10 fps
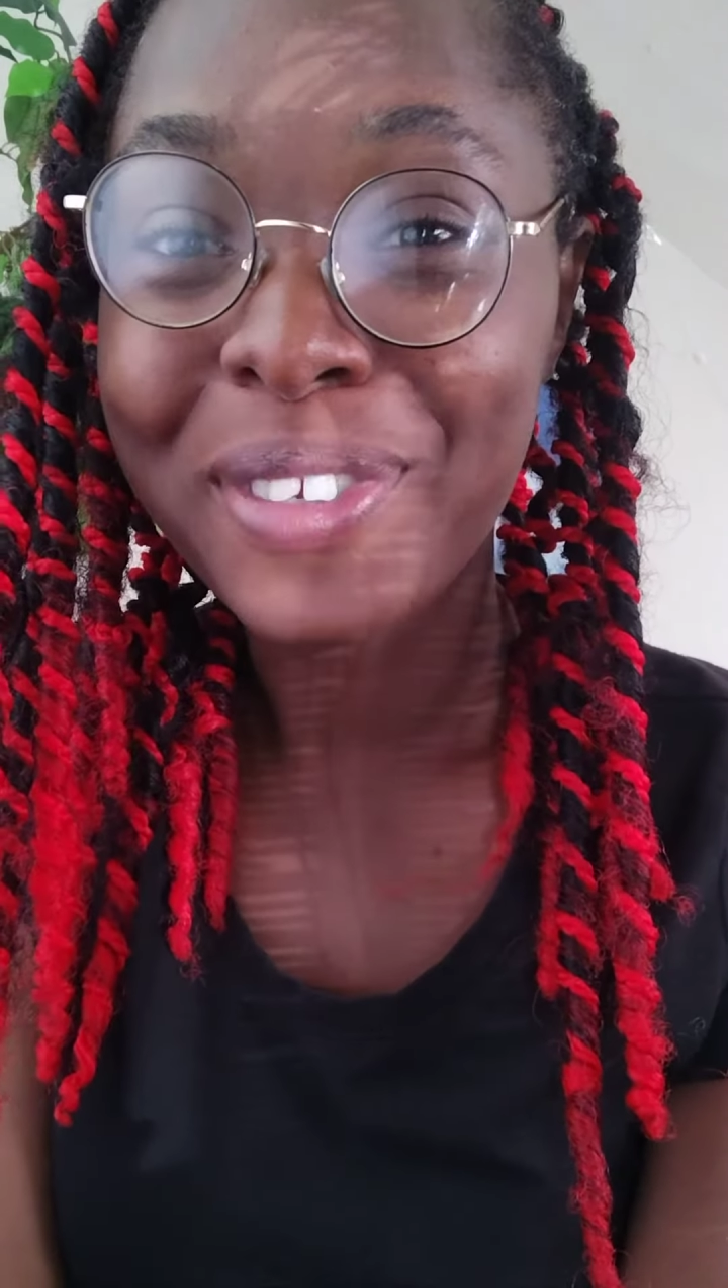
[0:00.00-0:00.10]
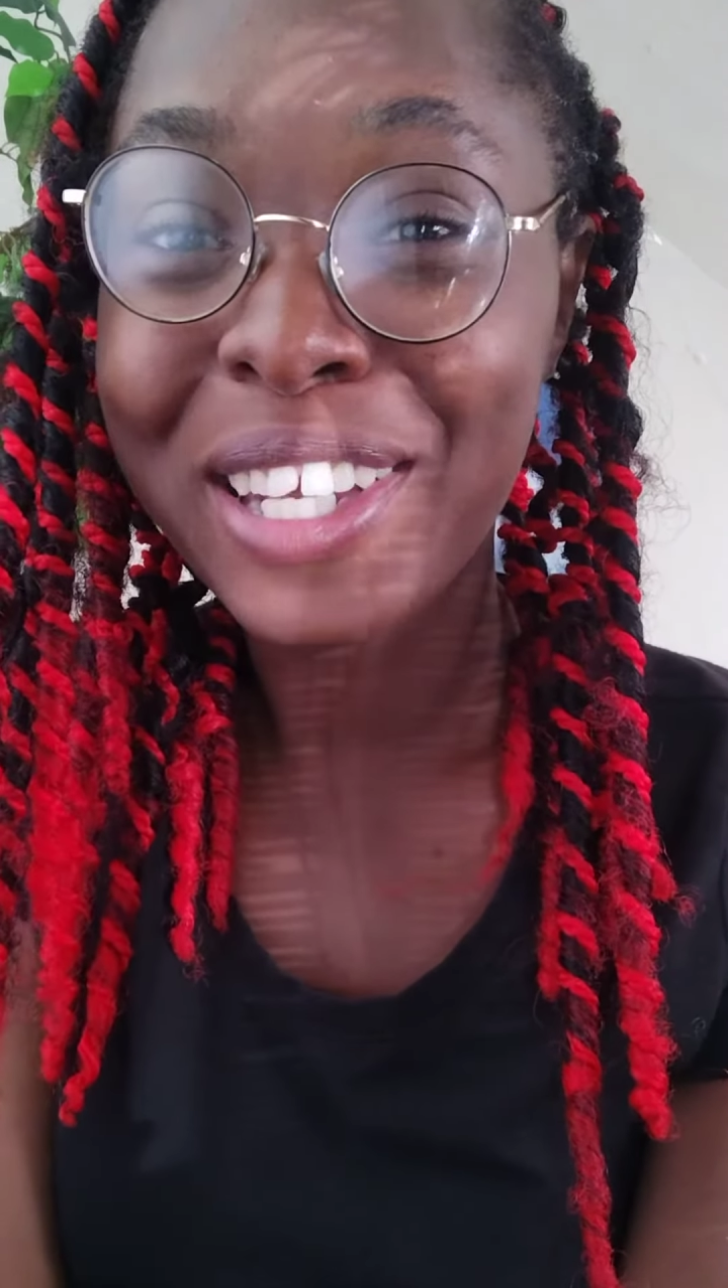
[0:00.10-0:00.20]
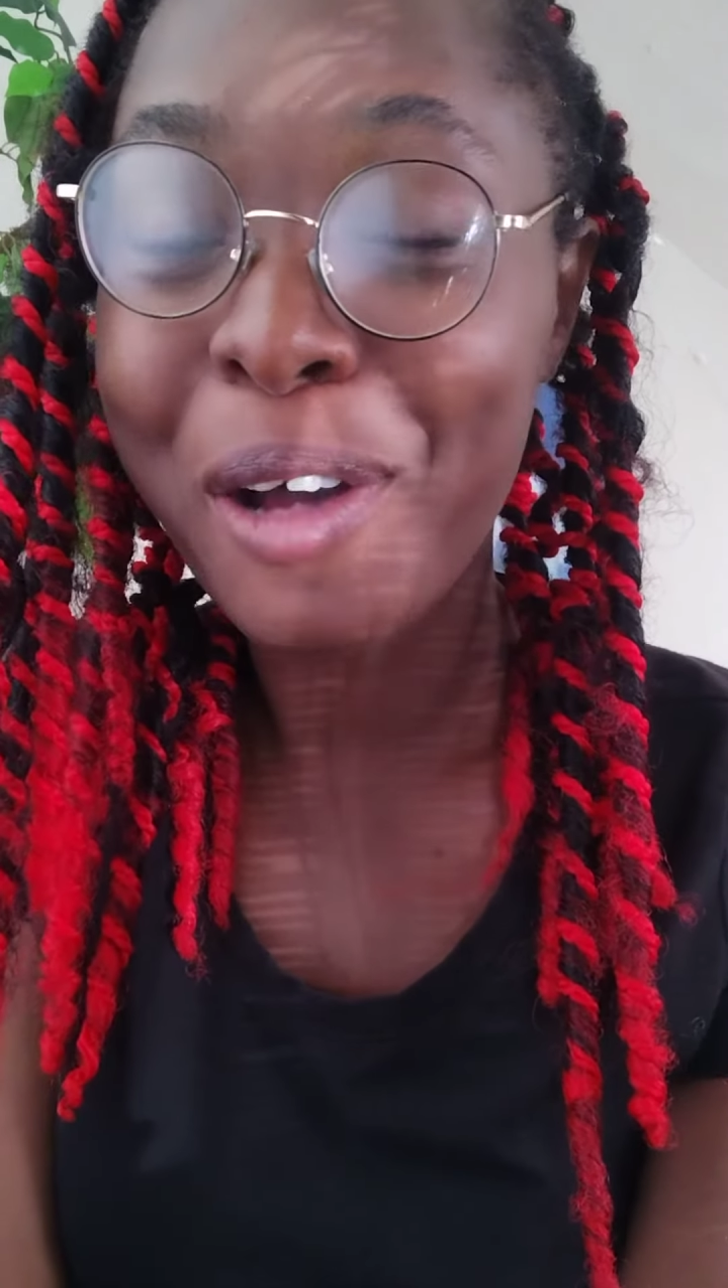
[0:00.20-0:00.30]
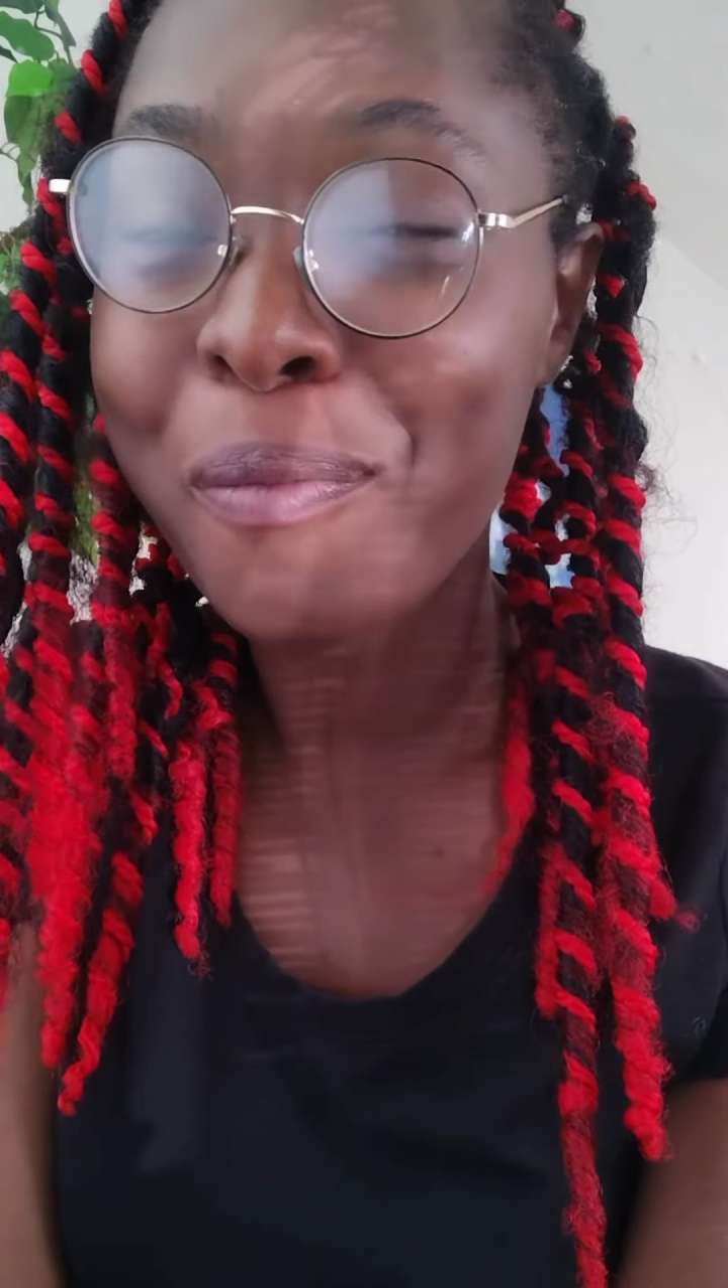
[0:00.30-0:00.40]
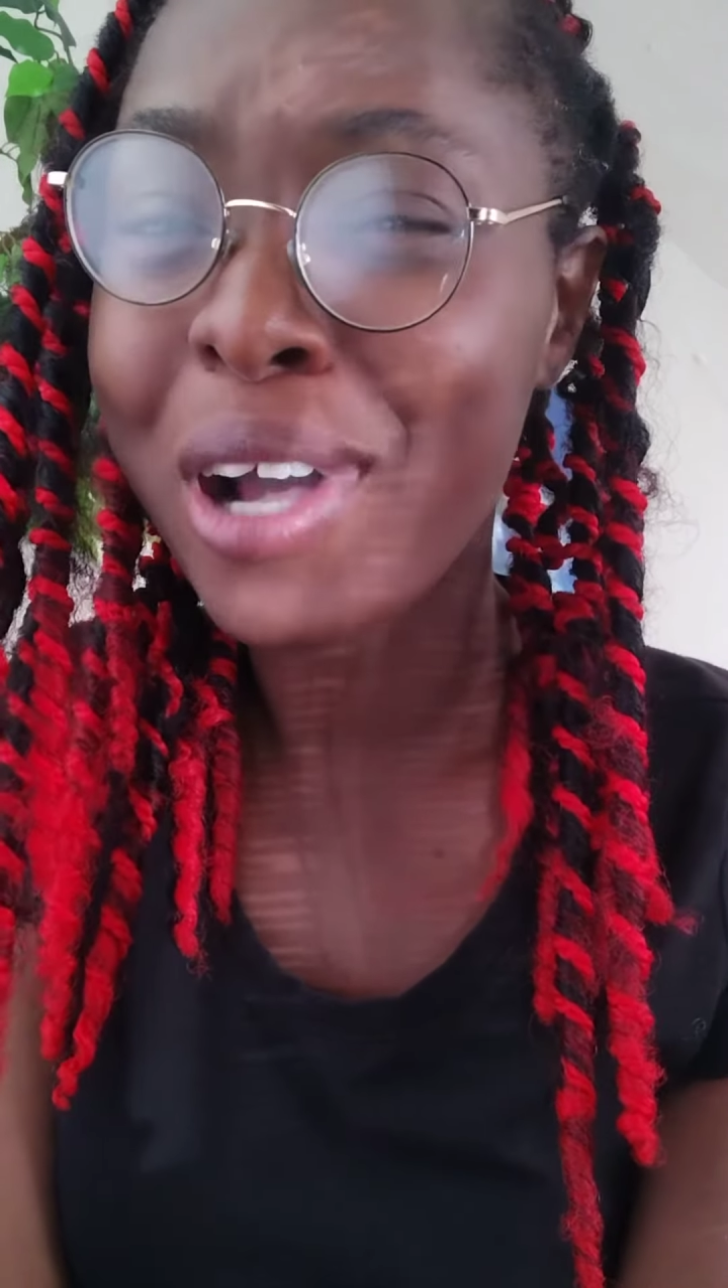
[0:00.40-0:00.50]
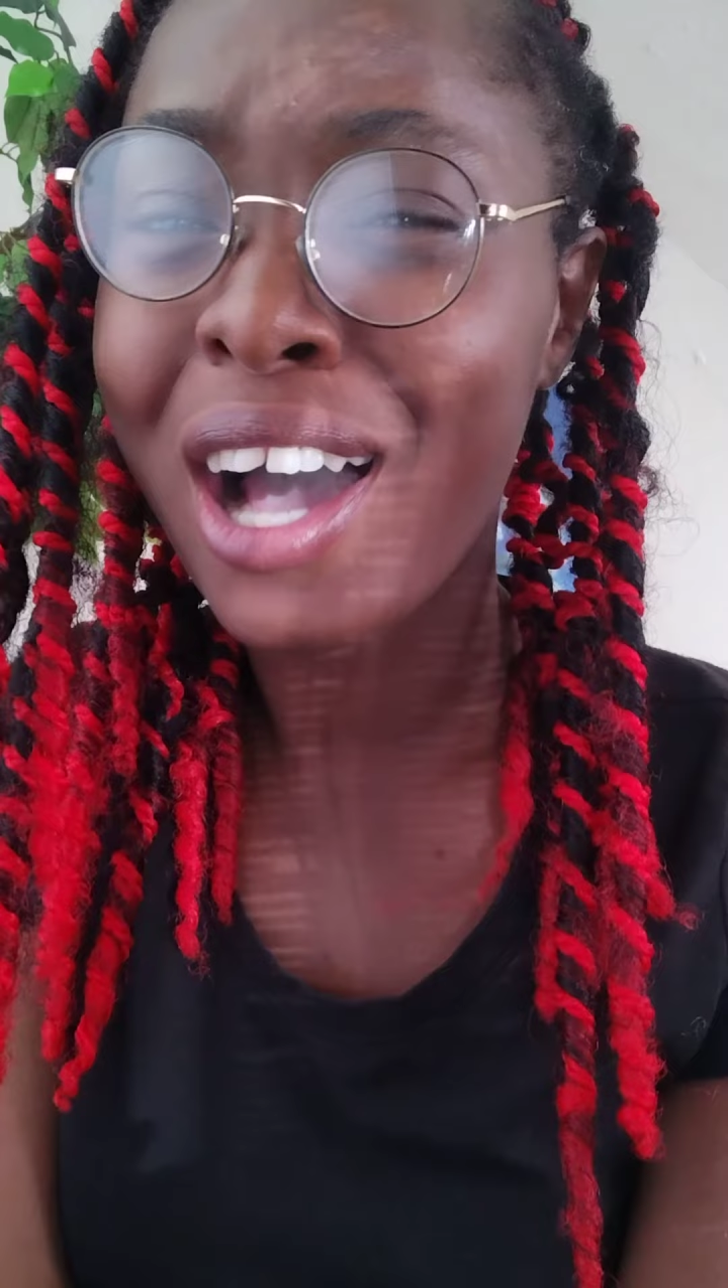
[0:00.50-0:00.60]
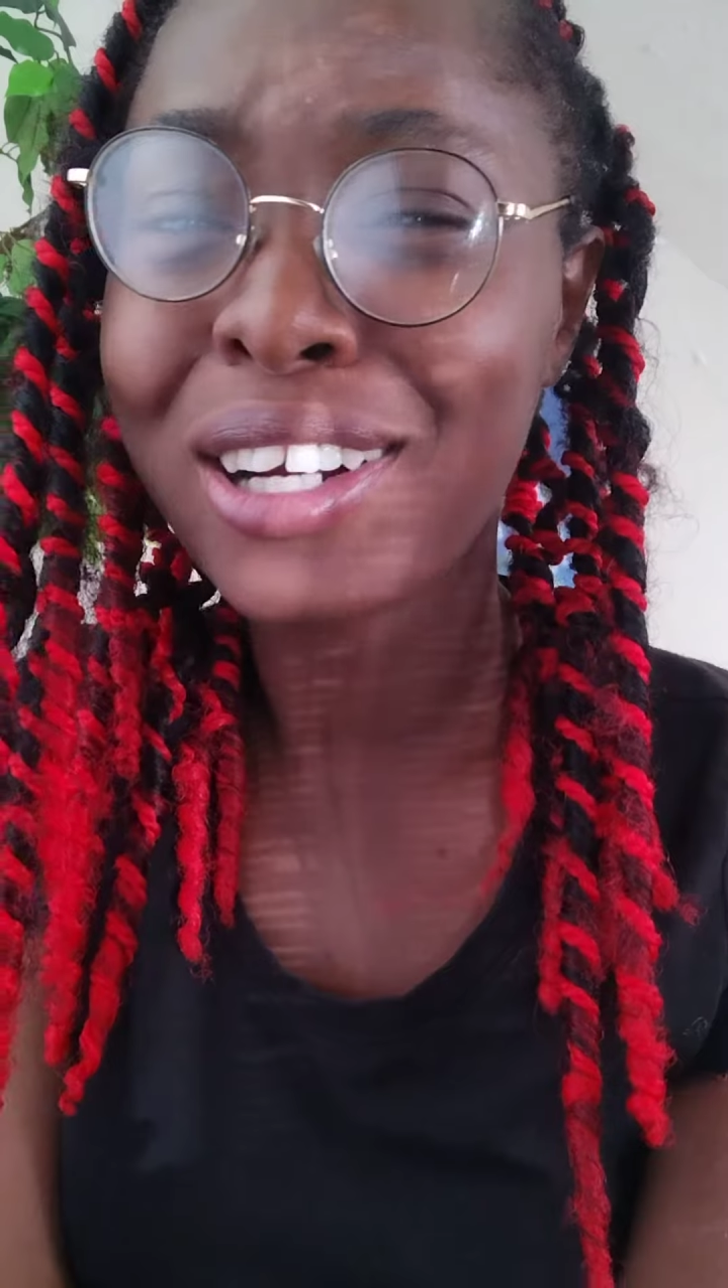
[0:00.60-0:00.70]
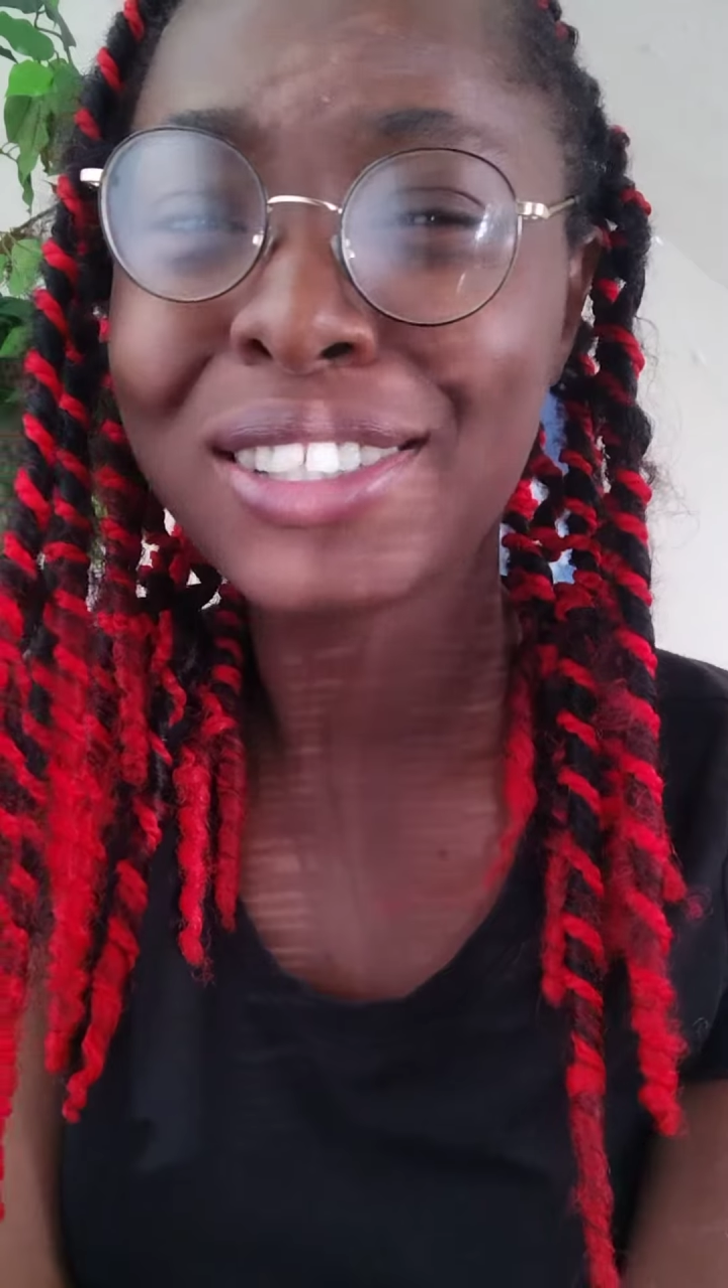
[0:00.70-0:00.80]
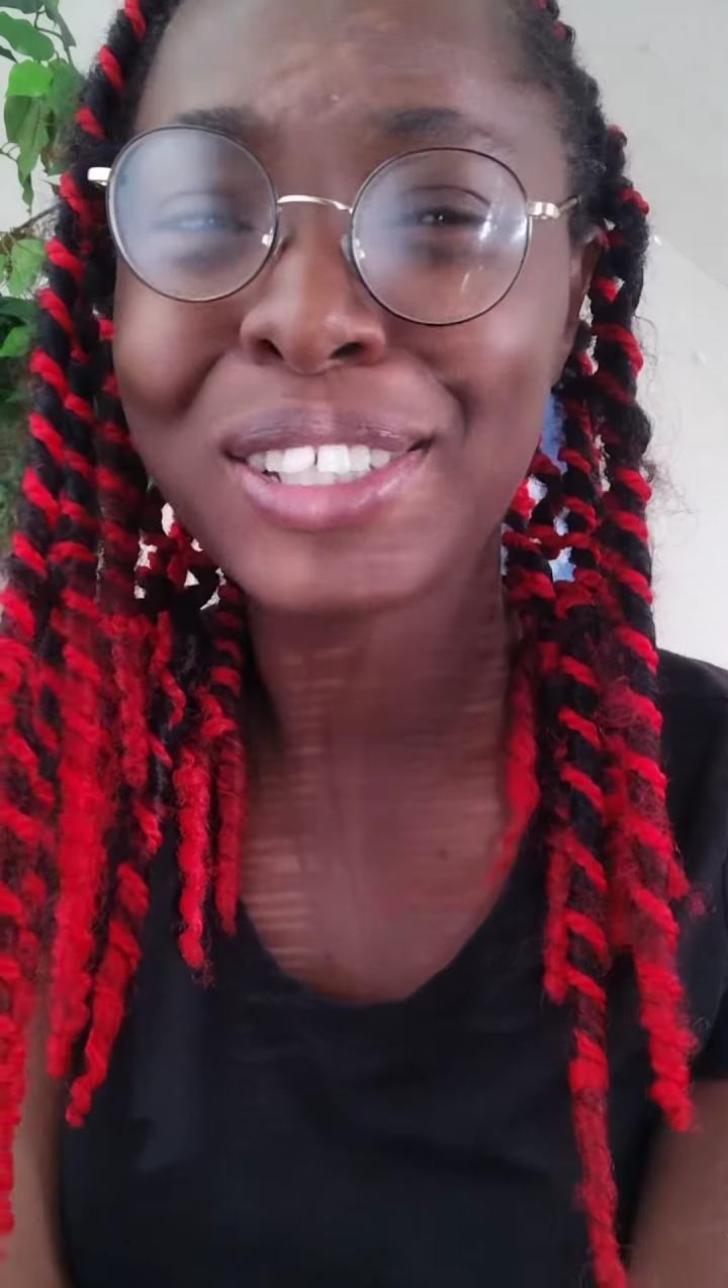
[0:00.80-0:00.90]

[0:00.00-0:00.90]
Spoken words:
yep, God is